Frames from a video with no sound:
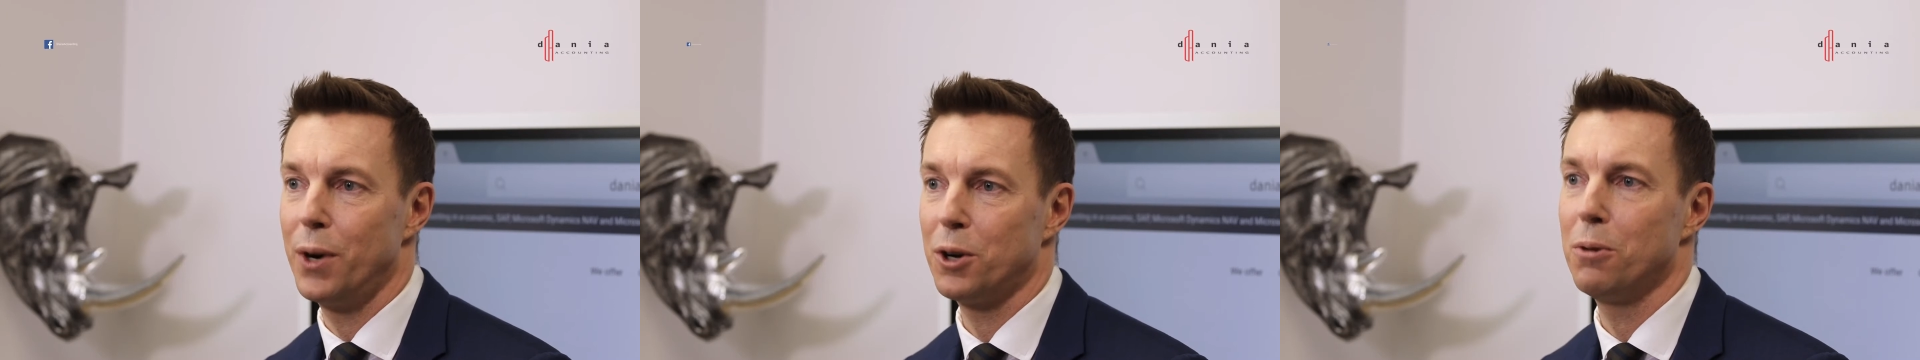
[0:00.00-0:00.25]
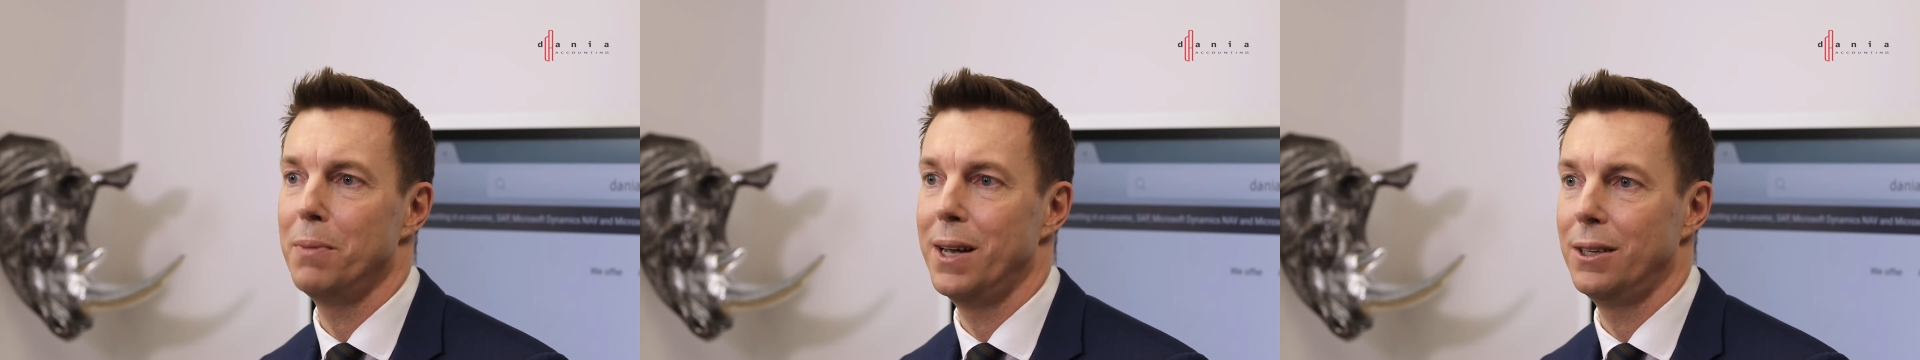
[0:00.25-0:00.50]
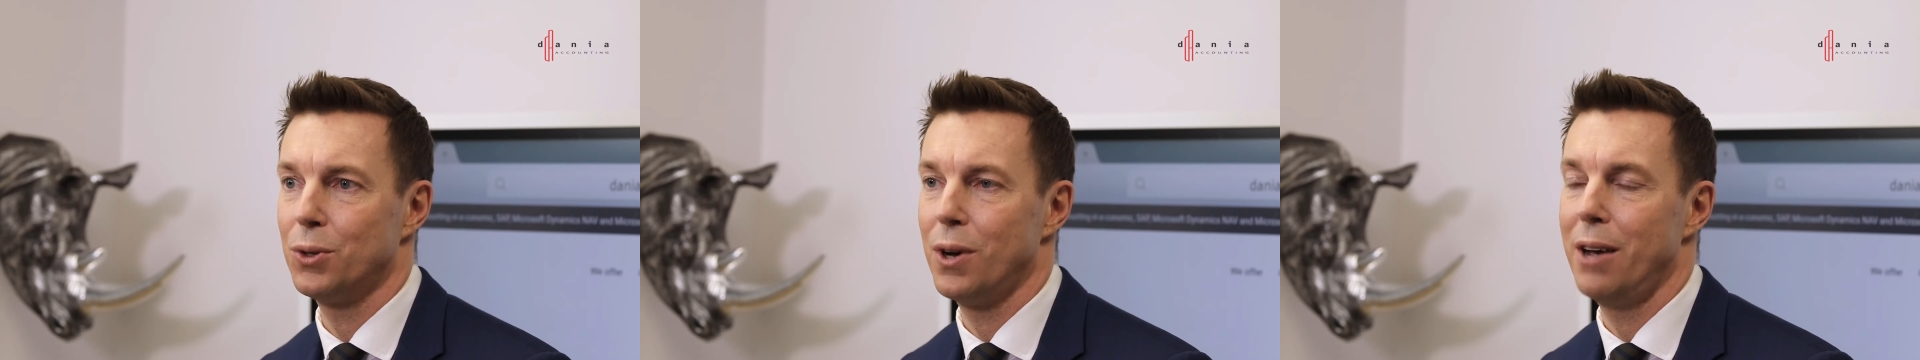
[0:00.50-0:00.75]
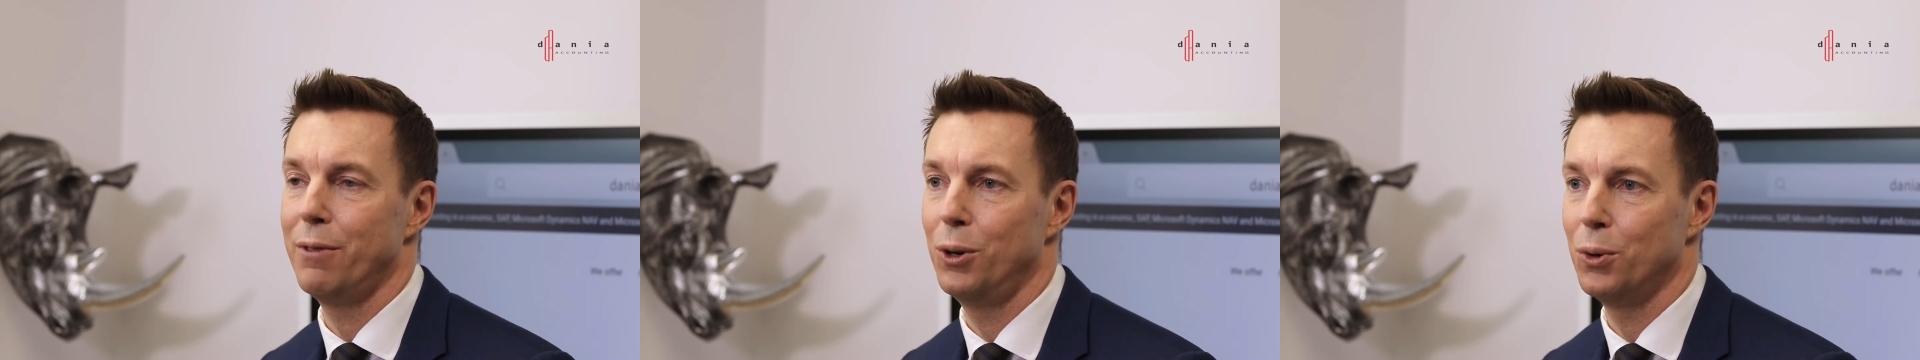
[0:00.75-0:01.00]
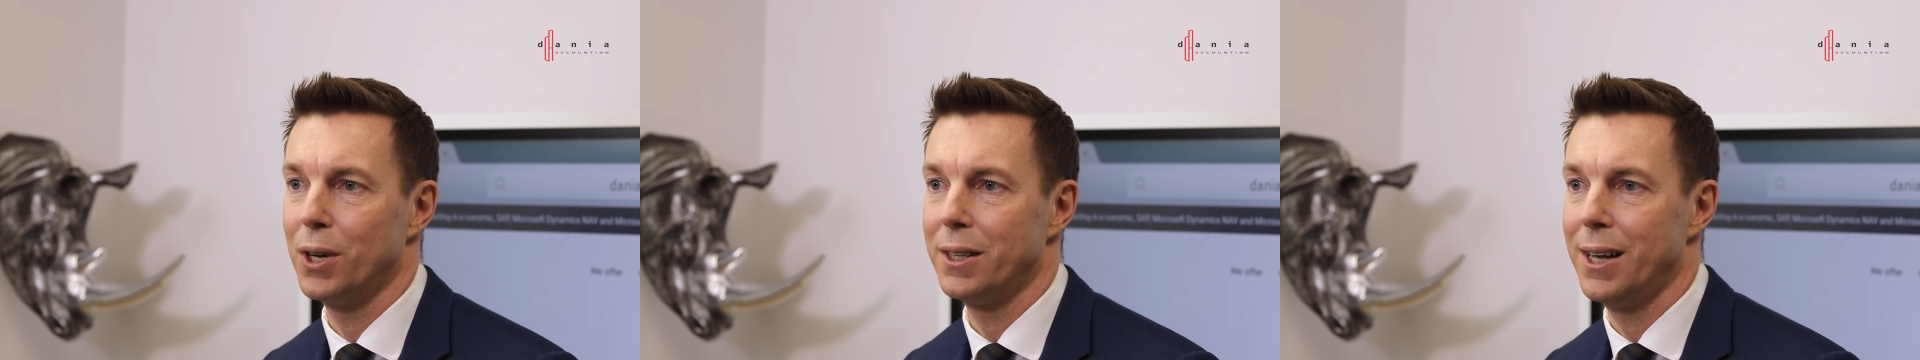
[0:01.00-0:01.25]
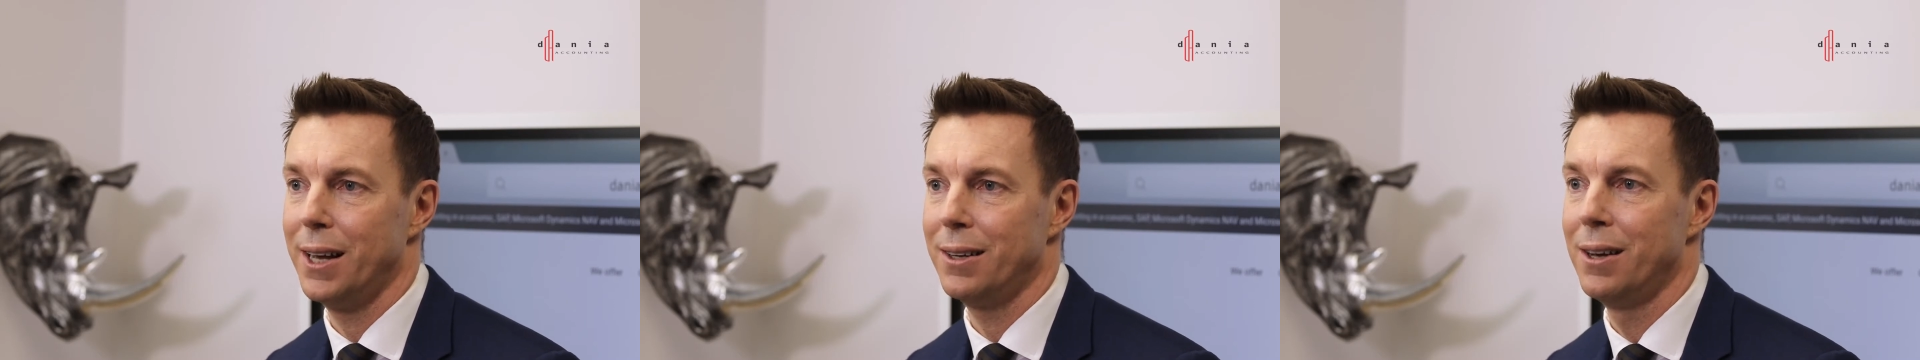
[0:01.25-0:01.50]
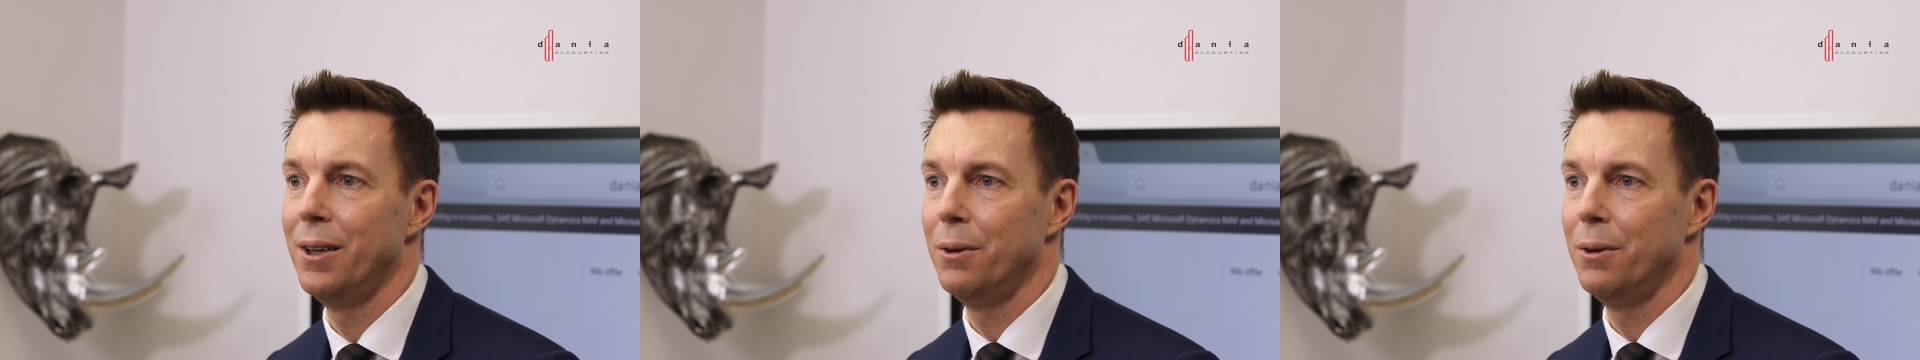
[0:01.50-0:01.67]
recommend to have a look at that